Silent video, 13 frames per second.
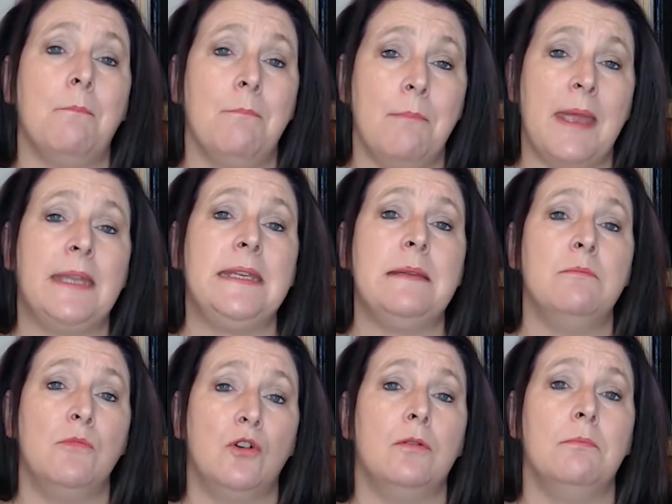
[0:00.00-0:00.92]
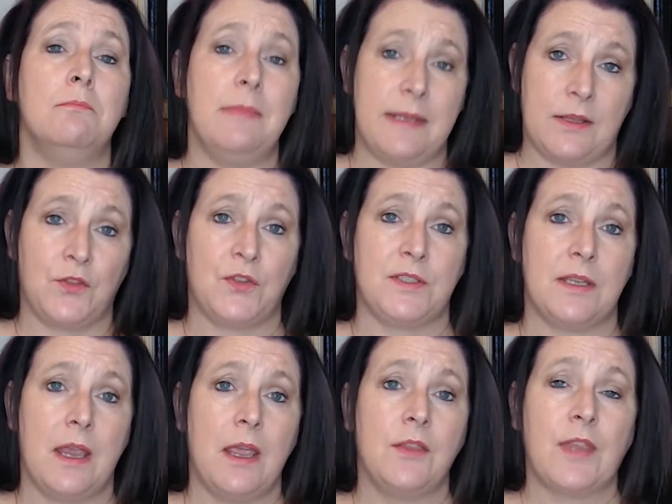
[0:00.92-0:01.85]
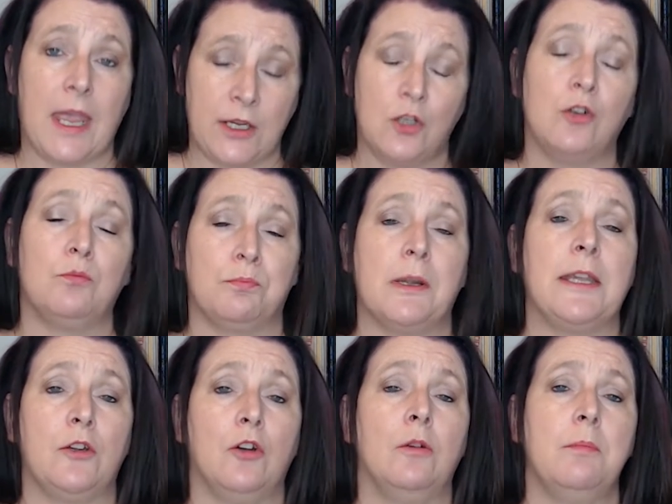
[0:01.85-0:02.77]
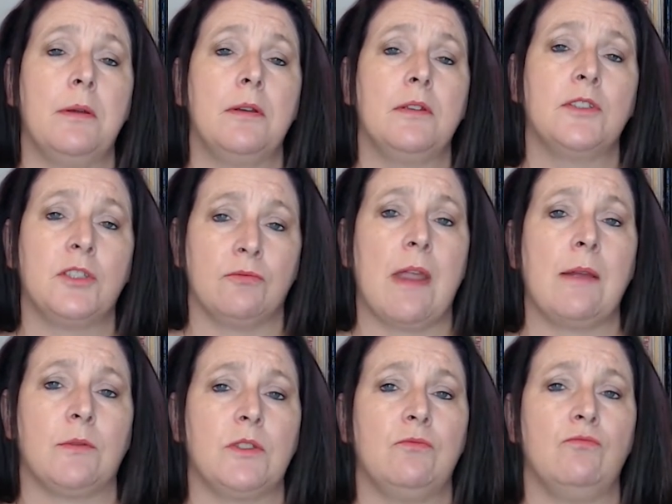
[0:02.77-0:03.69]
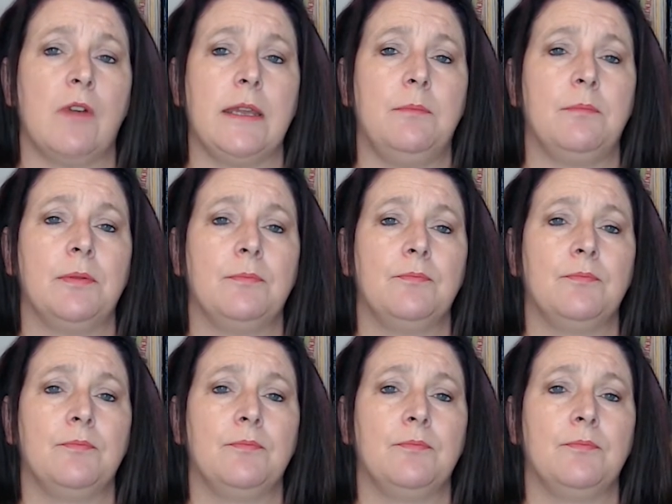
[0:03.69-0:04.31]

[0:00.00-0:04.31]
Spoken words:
many more myths that I could bring up surrounding rape.